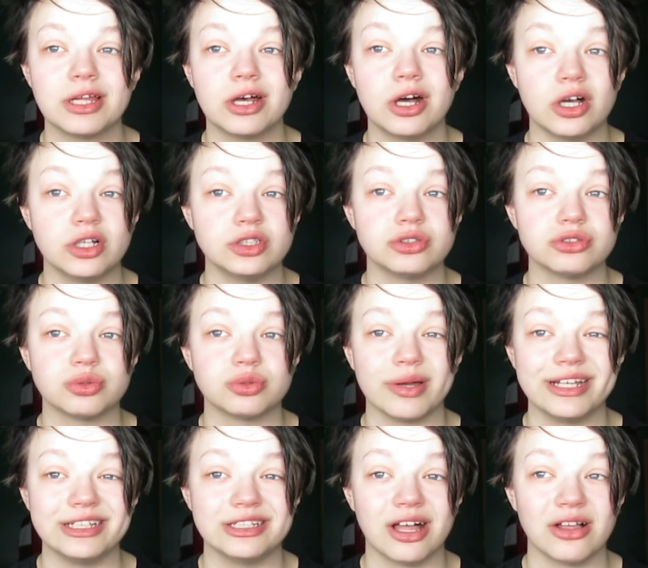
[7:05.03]

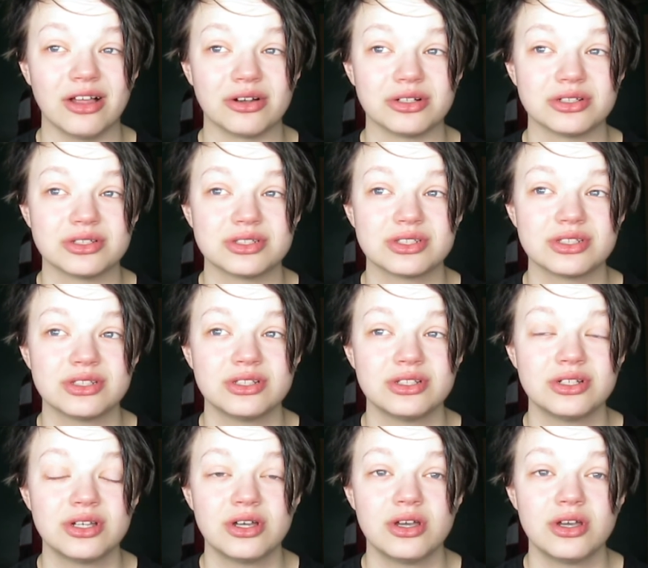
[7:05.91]
$120
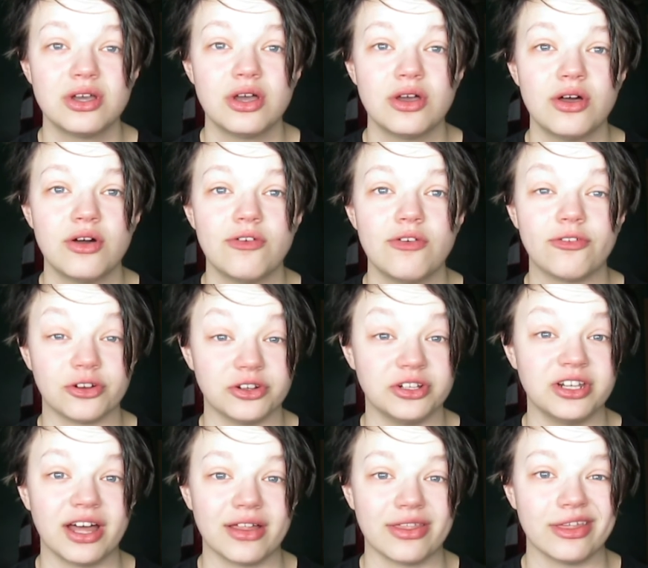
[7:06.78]
for
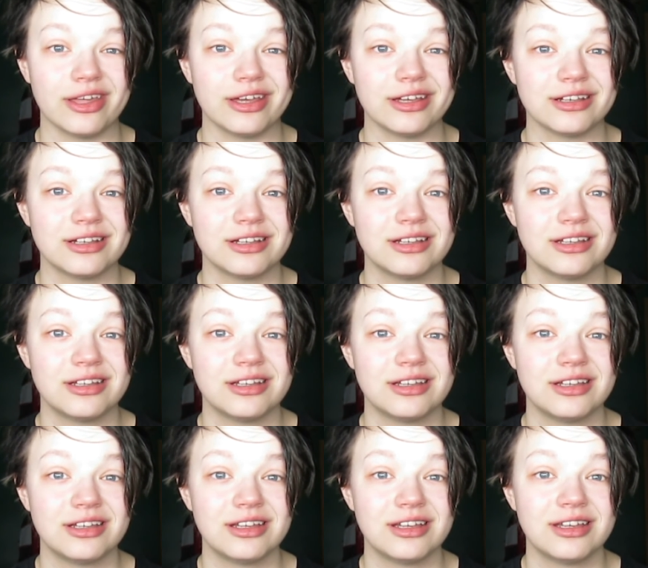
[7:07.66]
nothing.
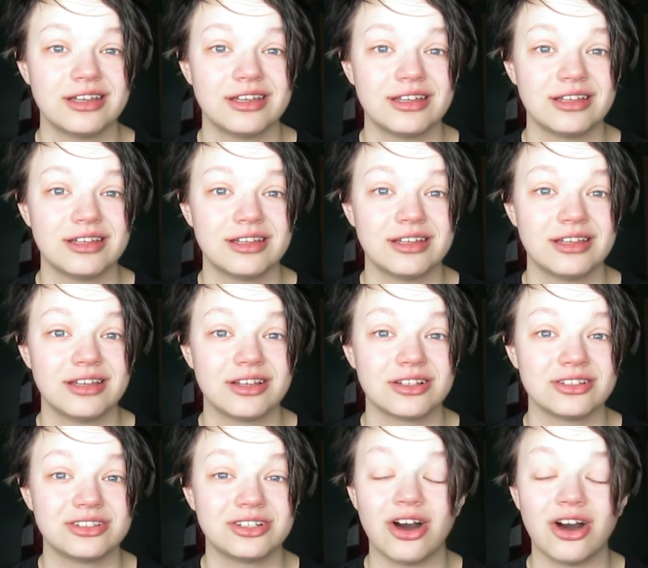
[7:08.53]

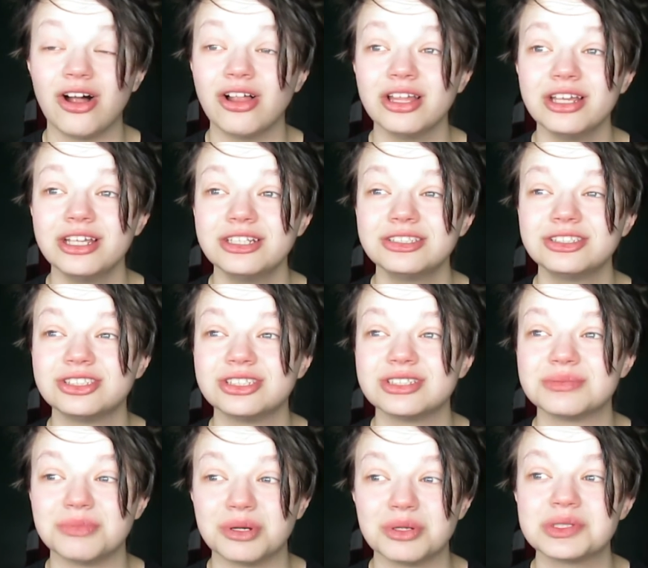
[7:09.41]
College
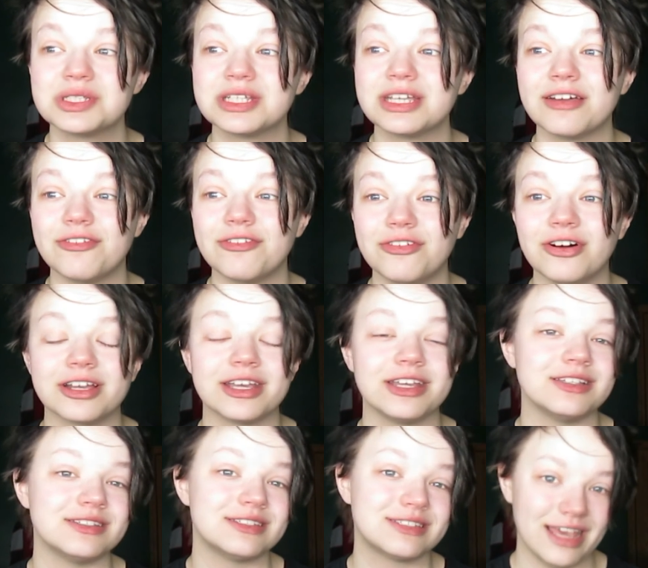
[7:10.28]
is mostly a
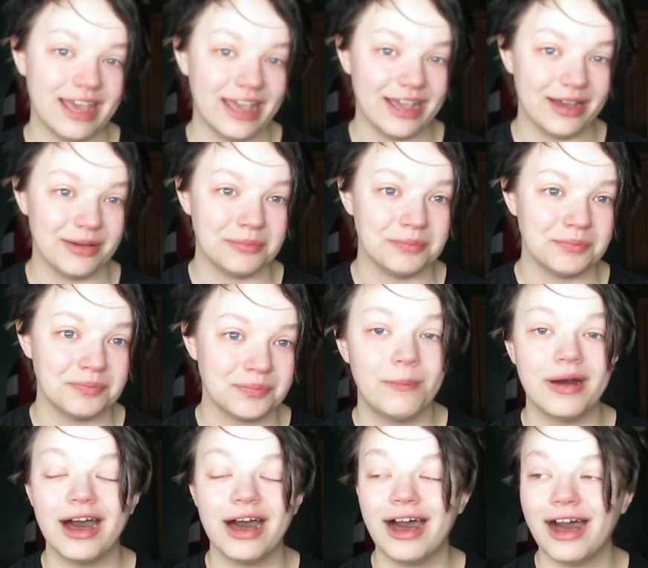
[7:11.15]
fucking scam.
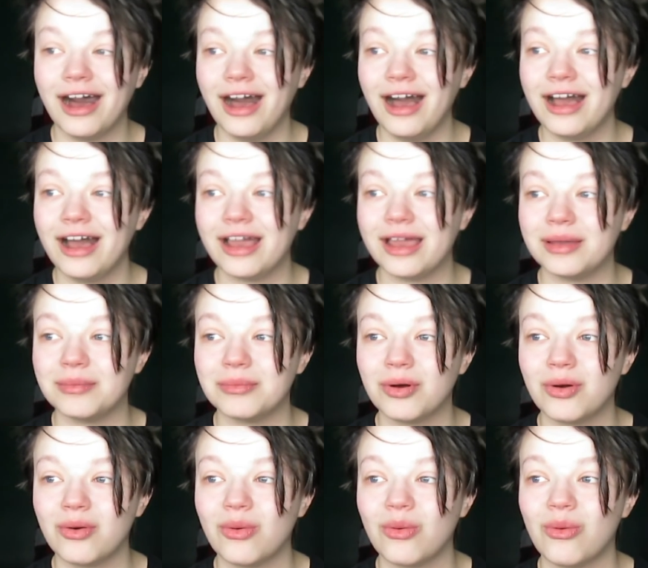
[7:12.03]
But
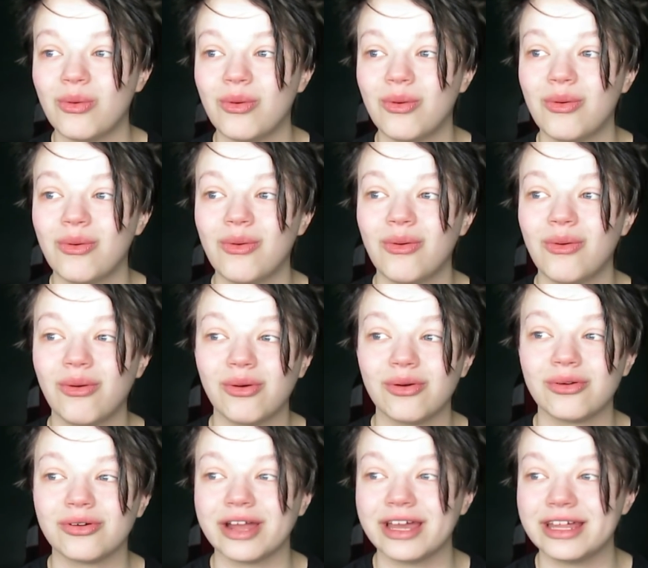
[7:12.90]
I'm
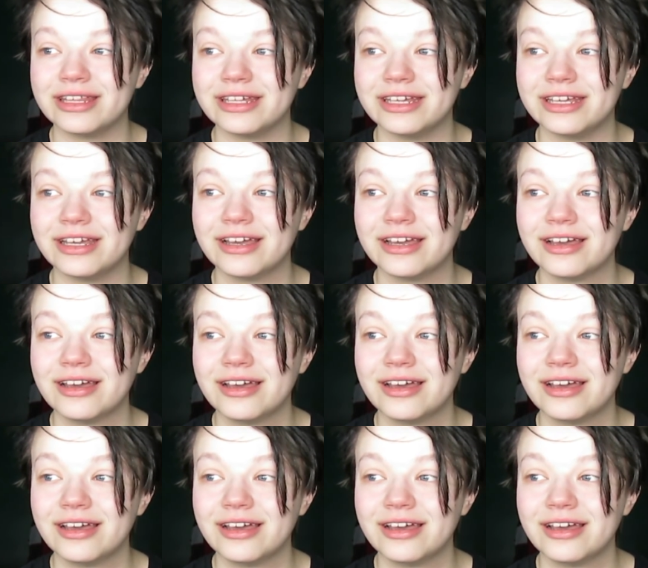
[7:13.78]
already